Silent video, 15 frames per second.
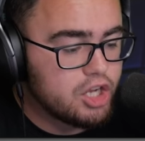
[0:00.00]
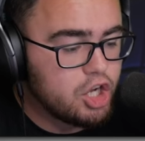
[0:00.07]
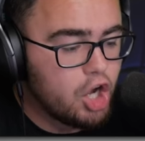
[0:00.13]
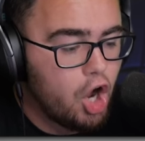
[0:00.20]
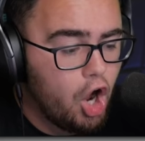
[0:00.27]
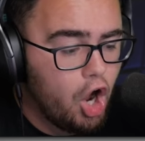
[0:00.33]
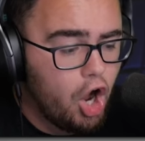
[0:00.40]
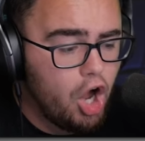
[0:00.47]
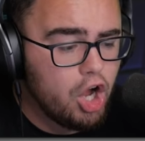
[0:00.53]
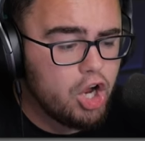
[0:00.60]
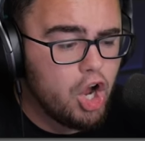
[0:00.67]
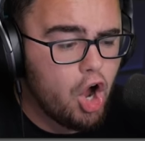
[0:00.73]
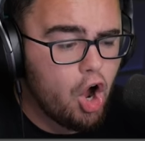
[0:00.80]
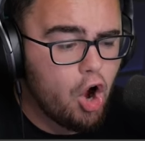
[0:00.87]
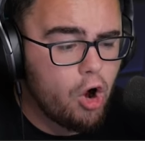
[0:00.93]

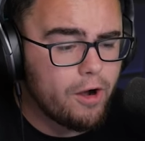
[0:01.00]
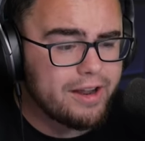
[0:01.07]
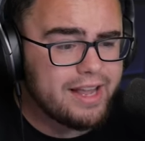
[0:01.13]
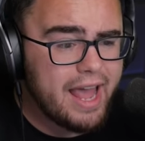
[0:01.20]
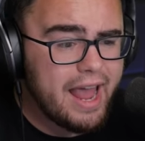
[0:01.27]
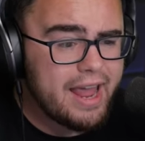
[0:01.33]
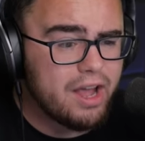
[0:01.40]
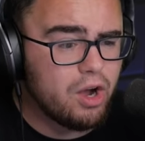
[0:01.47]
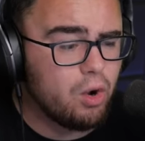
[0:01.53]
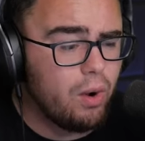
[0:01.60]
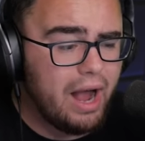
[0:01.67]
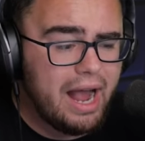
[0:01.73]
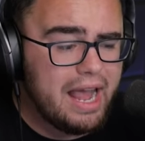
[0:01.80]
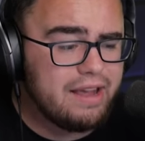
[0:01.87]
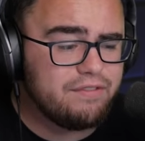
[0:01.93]
Kong RKO.
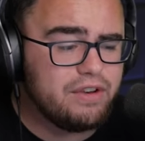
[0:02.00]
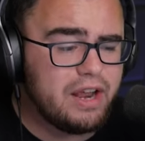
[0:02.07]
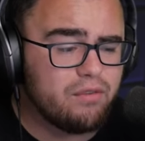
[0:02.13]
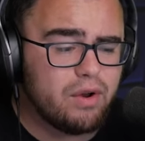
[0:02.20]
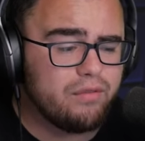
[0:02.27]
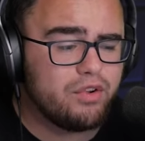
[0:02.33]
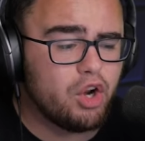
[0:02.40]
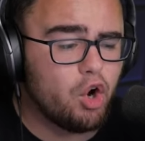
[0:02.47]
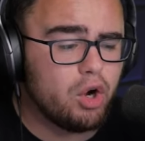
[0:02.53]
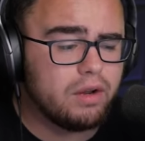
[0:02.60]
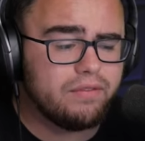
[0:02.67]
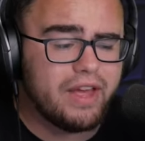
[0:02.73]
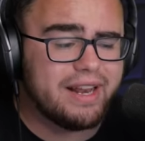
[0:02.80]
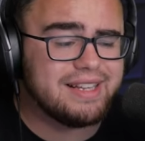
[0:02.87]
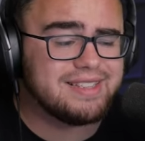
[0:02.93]
I have never even heard
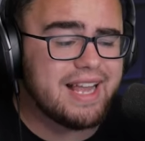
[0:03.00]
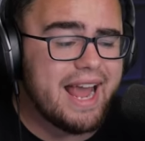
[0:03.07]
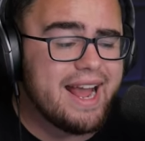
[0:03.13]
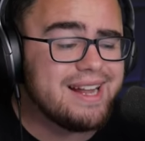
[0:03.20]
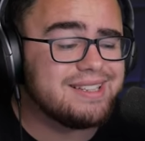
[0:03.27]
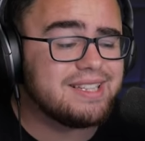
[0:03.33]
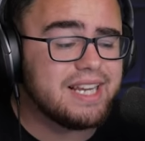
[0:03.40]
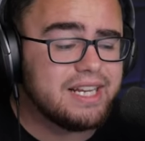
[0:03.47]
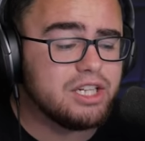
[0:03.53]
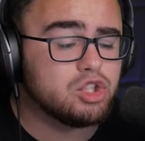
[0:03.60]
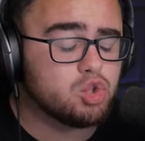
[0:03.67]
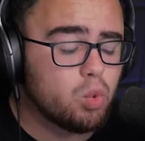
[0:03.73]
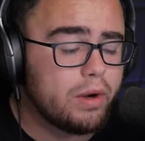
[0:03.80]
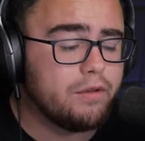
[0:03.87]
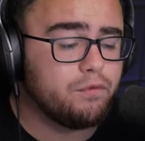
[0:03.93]
of that. He's 18 to
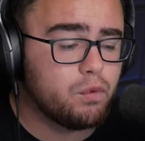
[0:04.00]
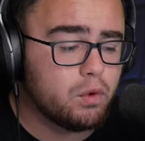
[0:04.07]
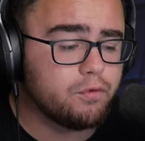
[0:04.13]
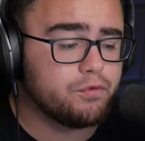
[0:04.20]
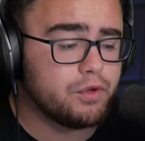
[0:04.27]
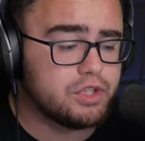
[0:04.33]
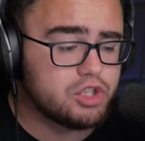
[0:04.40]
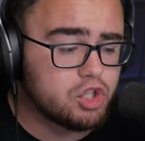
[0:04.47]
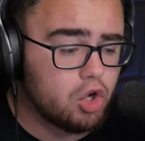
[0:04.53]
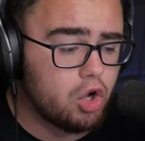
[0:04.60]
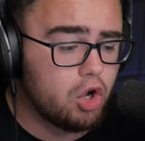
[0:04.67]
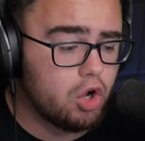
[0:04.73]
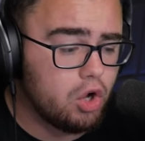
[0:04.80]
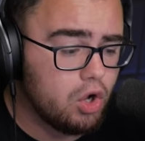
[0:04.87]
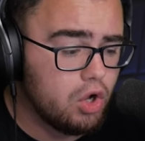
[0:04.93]
24 foot
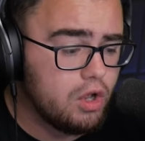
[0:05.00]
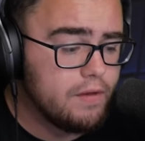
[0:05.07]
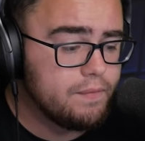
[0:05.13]
tall.